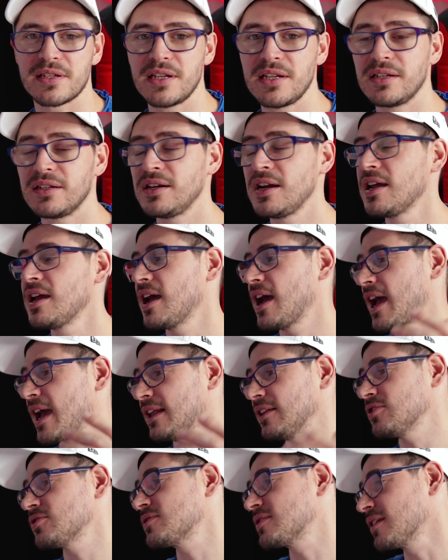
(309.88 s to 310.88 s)
here,
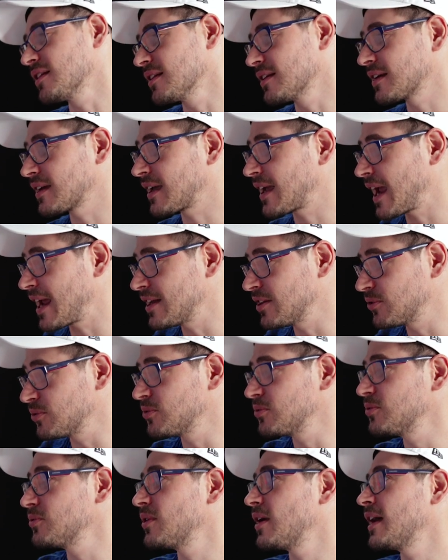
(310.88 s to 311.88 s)
and you still can
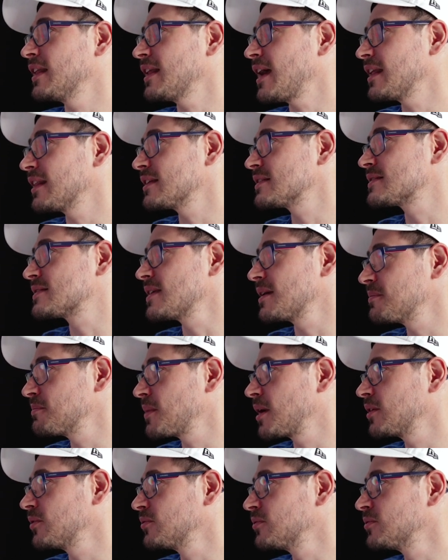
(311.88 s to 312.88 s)
do another
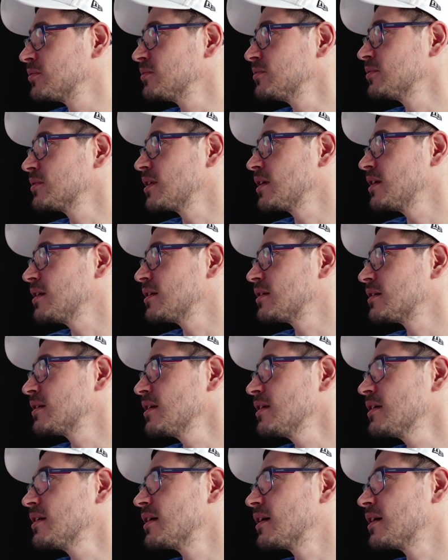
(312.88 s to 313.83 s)
submenu here,